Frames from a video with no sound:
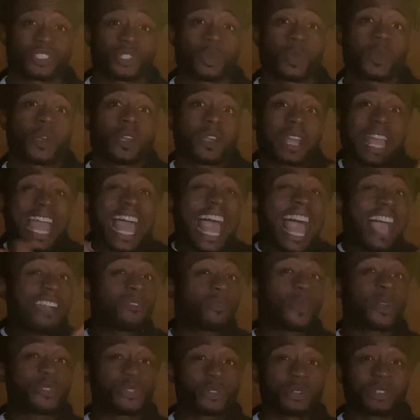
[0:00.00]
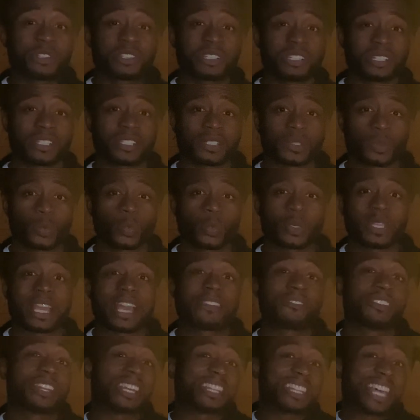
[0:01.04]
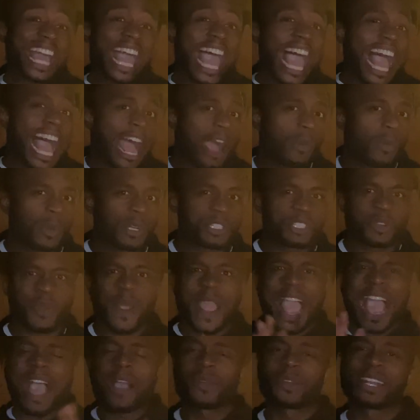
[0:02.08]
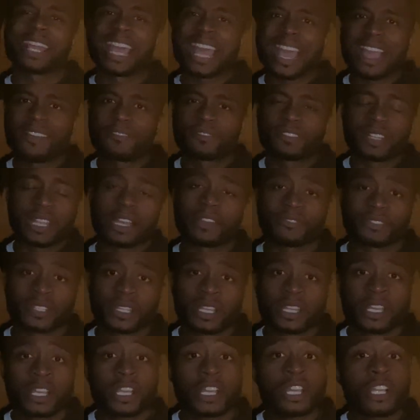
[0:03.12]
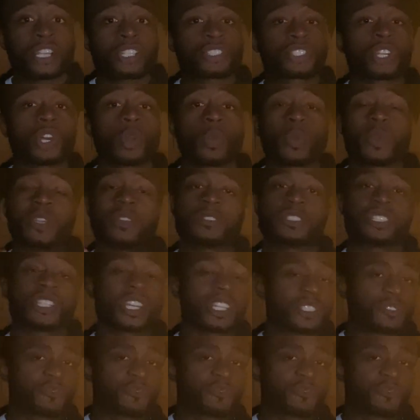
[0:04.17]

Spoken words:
we're halfway through the cook. We have another hour to an hour and a half left. So we just